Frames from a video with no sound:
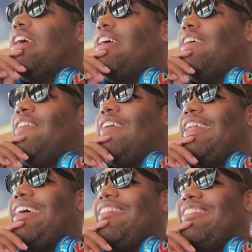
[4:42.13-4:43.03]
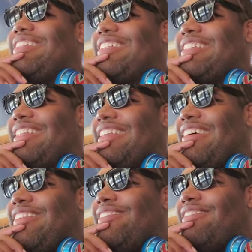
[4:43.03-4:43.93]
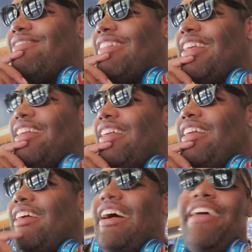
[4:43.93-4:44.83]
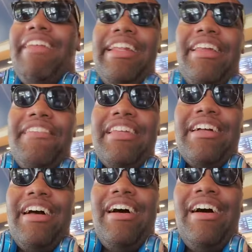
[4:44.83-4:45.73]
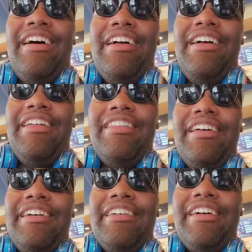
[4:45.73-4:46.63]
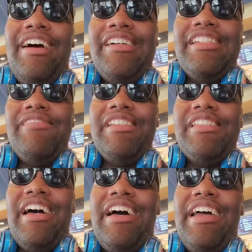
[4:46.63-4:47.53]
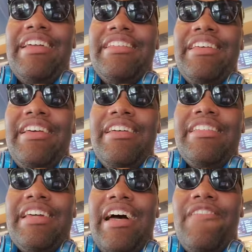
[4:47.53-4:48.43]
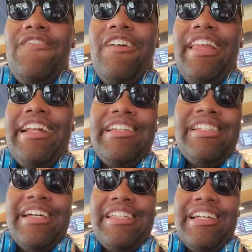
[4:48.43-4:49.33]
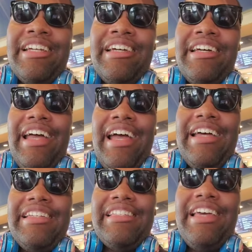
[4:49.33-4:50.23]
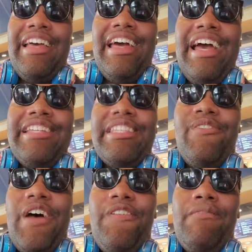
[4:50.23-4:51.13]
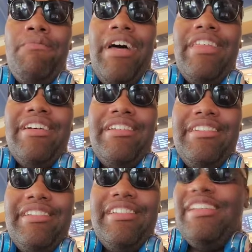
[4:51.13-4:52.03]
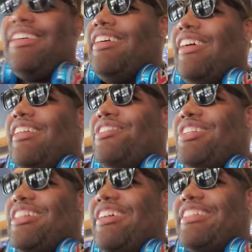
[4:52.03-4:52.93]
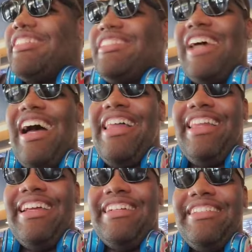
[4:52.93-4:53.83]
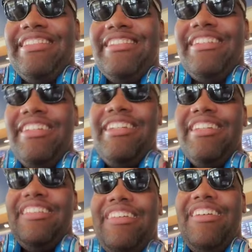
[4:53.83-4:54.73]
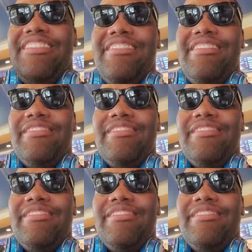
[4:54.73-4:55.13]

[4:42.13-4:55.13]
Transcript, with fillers: Uh, what else? Oh. I really love the co the costume design sign for Lady Jessica as as the Reverend Mother. Although she looks styling though.